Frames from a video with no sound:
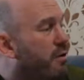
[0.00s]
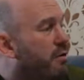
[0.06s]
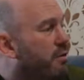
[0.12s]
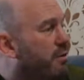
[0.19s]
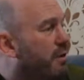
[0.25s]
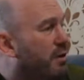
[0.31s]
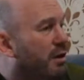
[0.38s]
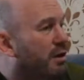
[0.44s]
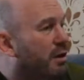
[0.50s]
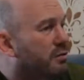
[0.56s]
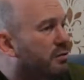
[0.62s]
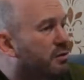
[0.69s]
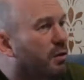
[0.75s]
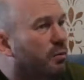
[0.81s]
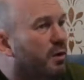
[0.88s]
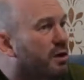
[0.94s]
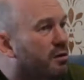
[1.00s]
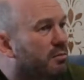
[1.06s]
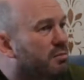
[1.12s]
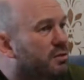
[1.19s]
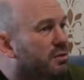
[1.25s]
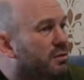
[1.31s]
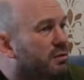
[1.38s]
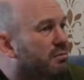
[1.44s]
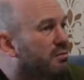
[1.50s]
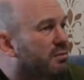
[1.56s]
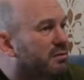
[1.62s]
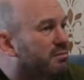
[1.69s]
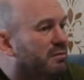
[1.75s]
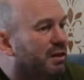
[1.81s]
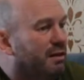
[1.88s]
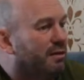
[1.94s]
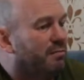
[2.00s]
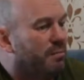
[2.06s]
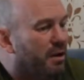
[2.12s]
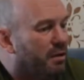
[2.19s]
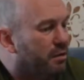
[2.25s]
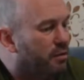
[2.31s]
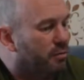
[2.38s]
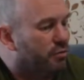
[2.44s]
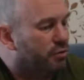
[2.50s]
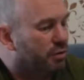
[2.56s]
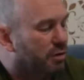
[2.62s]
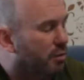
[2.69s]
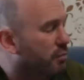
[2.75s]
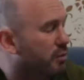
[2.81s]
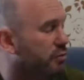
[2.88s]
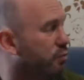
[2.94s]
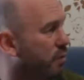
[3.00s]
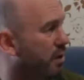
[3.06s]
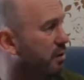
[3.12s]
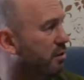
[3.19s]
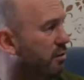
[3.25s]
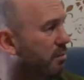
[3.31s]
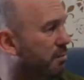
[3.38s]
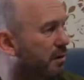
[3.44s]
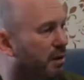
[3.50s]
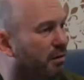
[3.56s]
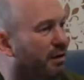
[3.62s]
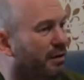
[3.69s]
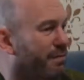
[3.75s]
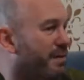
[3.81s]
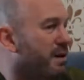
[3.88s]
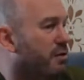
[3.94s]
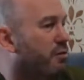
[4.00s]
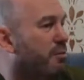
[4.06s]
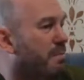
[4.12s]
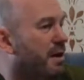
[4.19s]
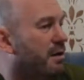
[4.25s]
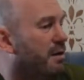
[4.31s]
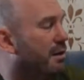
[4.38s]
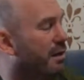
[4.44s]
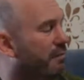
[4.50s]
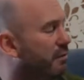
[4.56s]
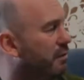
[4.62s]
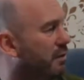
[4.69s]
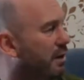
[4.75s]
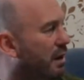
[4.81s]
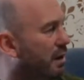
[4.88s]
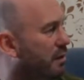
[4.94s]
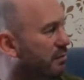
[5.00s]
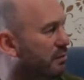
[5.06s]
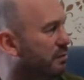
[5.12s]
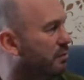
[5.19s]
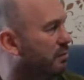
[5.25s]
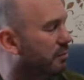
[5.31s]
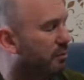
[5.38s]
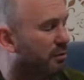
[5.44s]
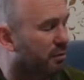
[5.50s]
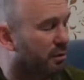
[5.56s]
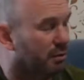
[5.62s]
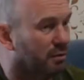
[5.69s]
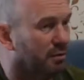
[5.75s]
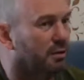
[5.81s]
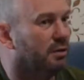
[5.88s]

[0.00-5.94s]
or anything. I, I just I wake up to, I live by the ocean, I'll just wake up. And I'll, if I go to bed at eleven at night, at two in the morning,